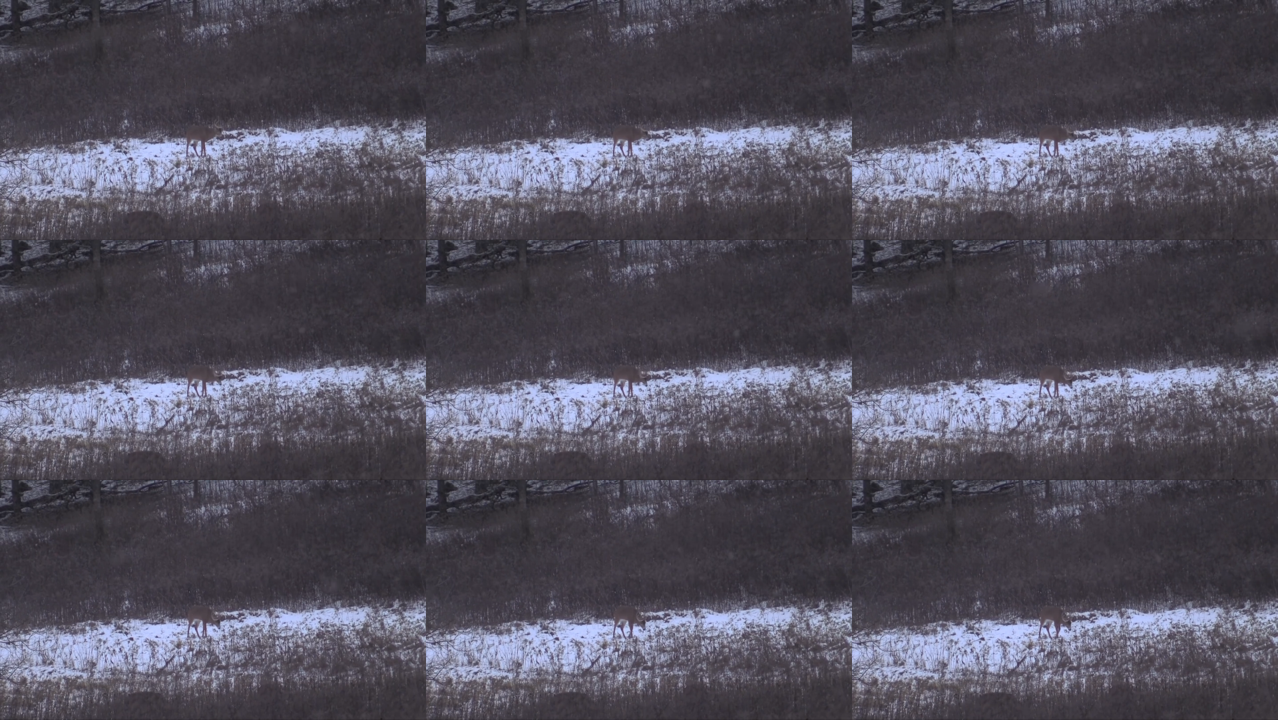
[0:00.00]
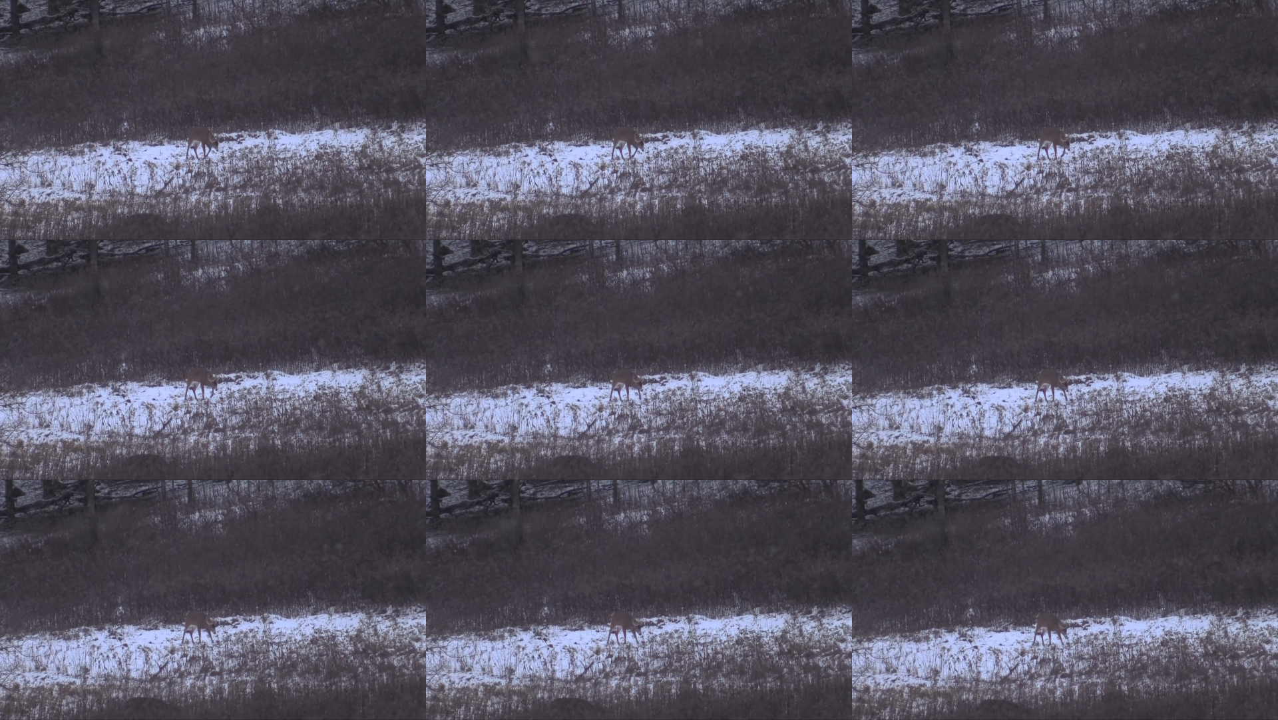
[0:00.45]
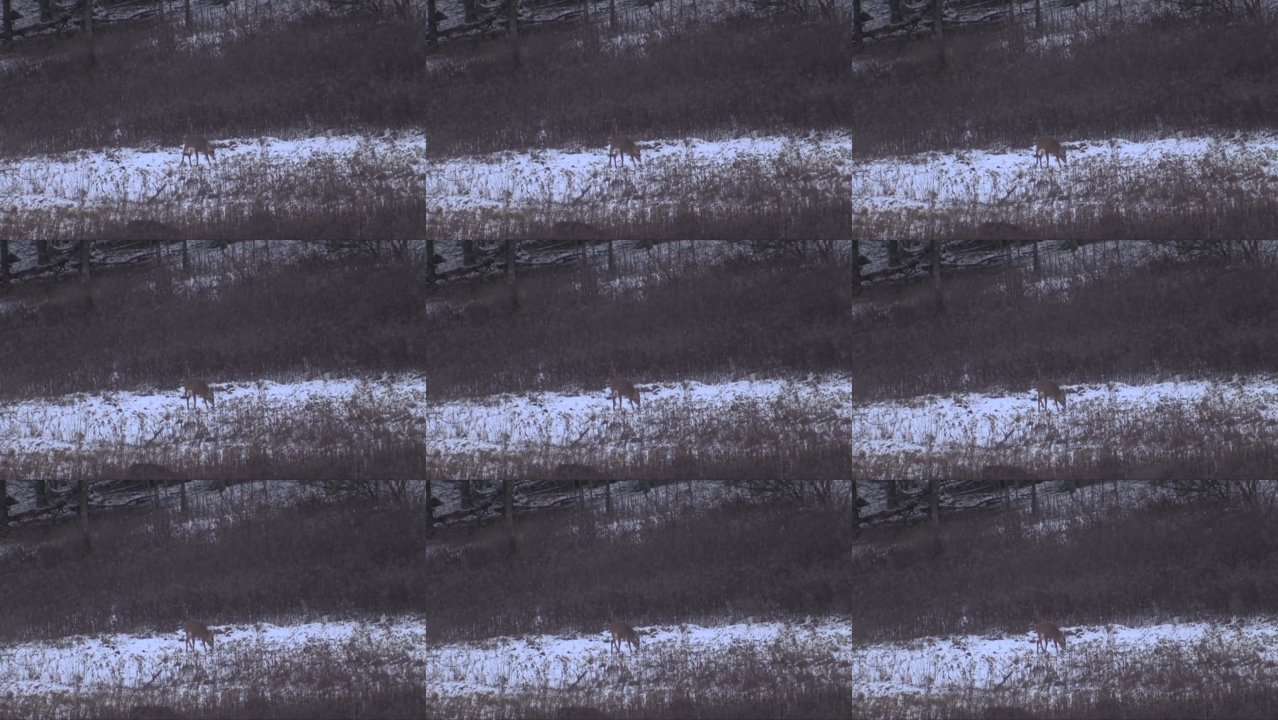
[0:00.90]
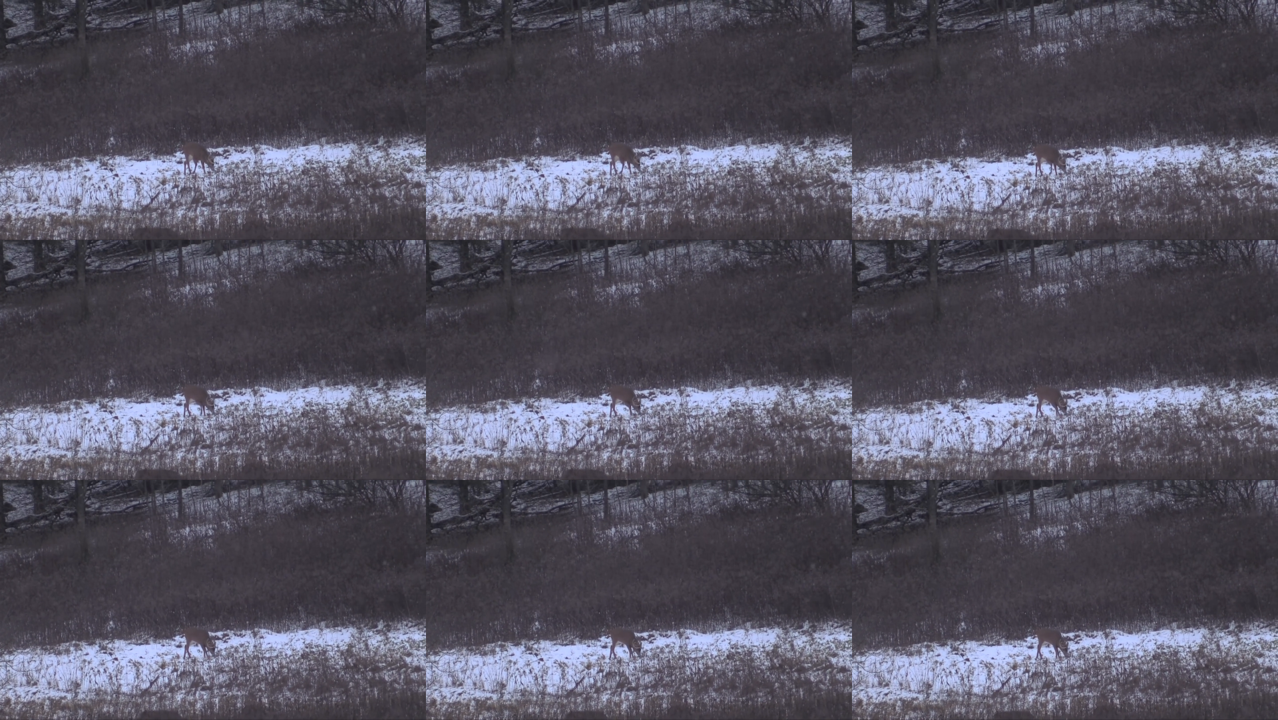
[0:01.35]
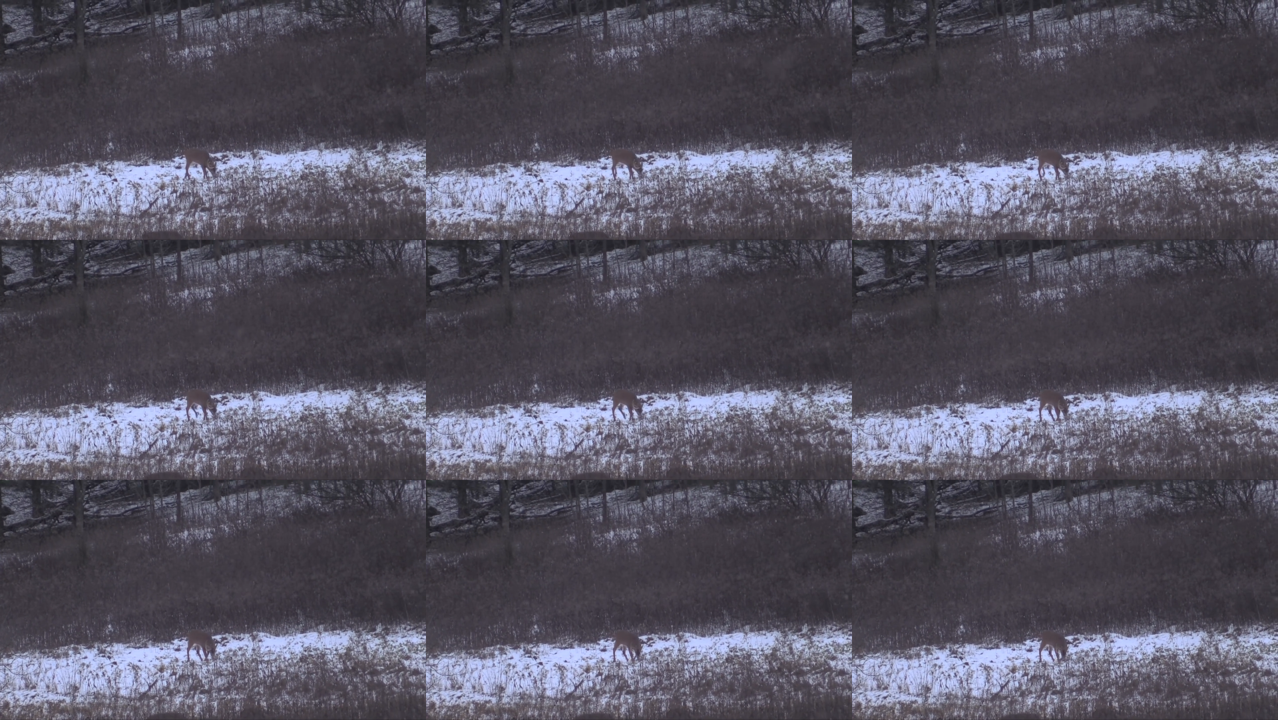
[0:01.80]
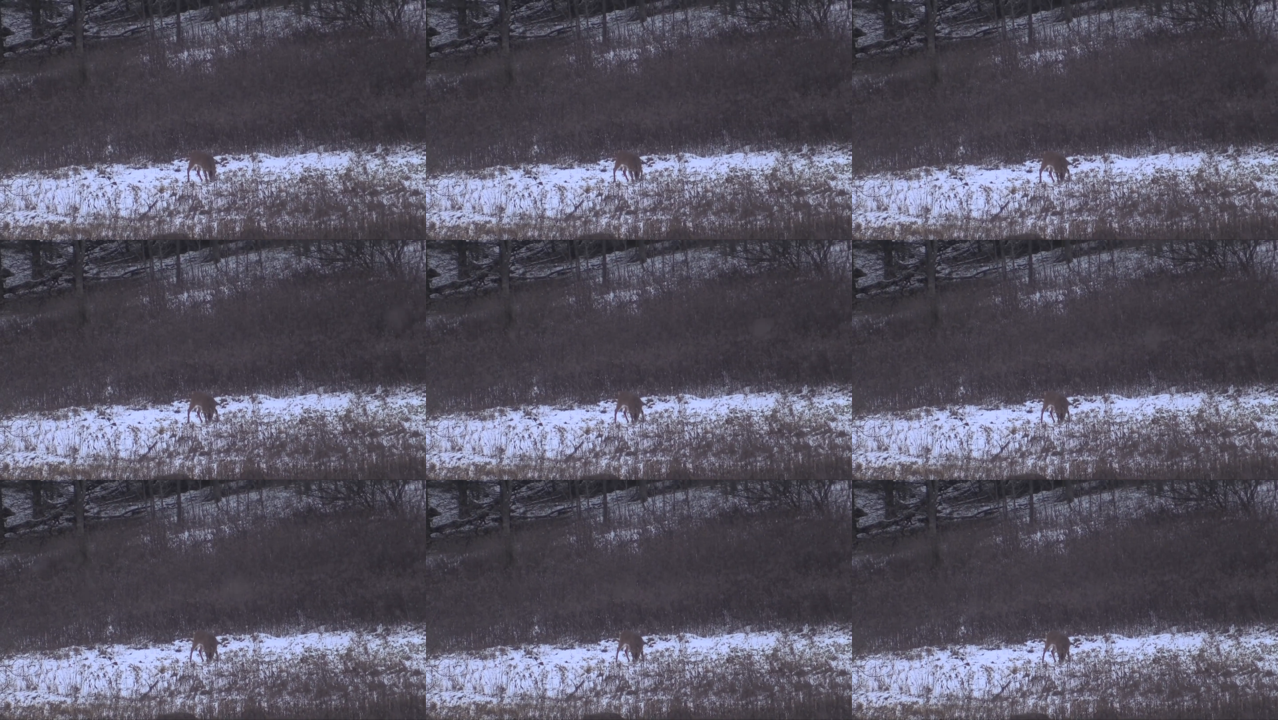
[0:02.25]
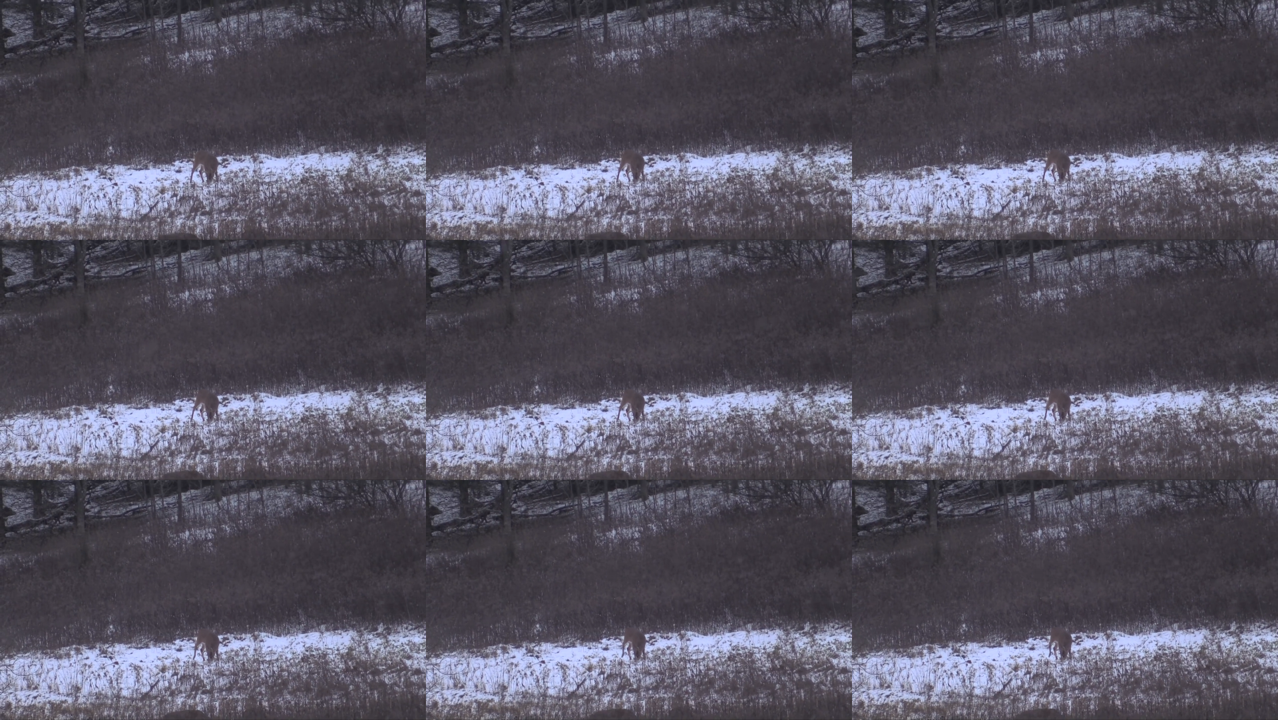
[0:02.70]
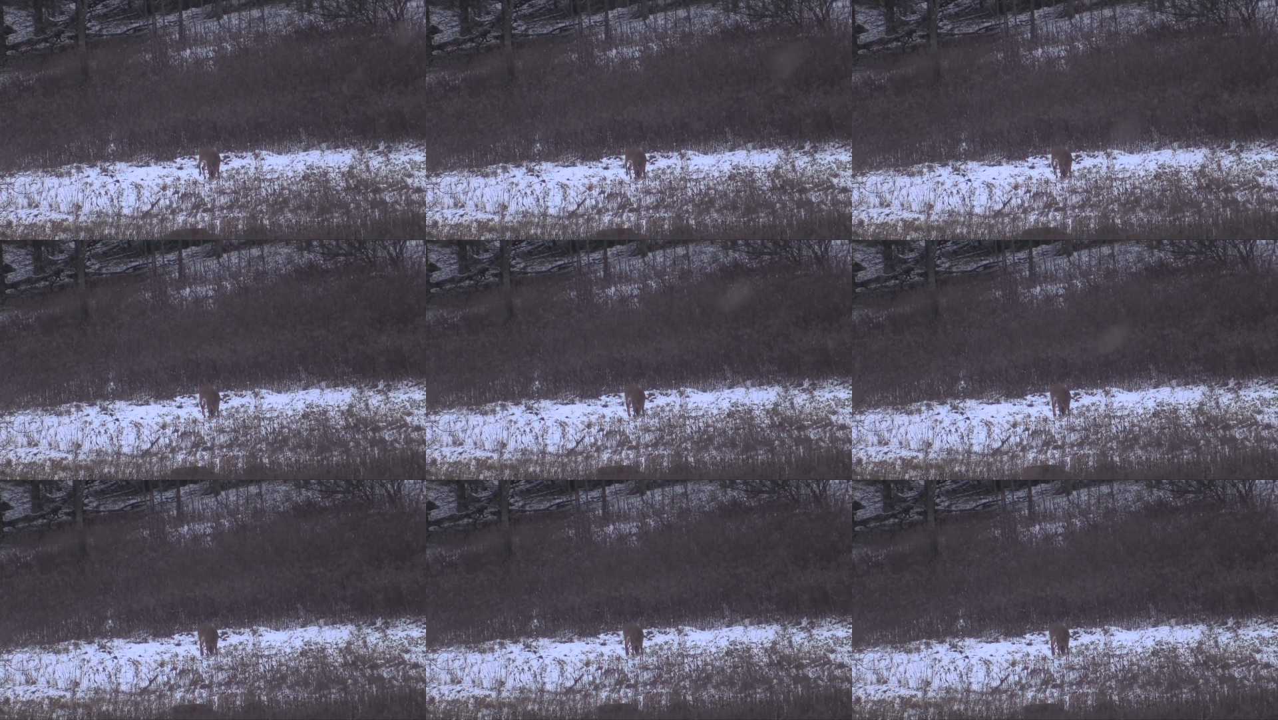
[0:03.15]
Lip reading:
Nobody's mouth can be seen.